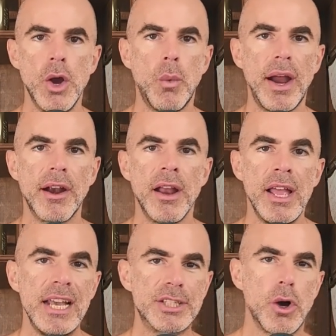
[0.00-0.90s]
where
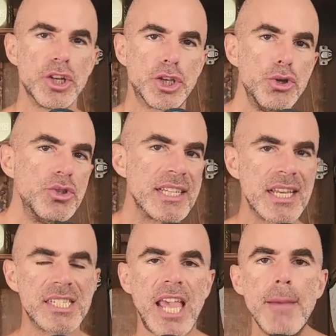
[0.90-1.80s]
it's also used as a
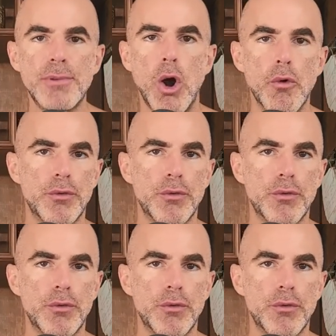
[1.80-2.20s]
scapegoat